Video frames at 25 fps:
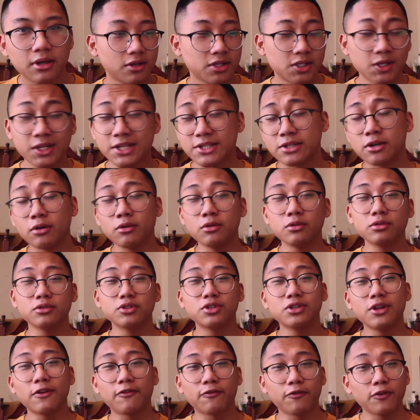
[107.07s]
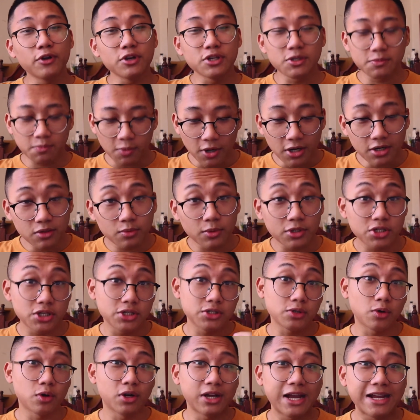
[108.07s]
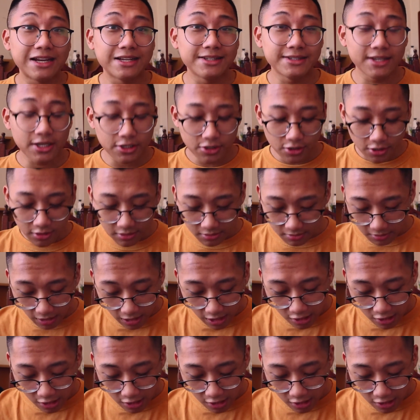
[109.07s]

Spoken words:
So let's go to the first part, which is organization.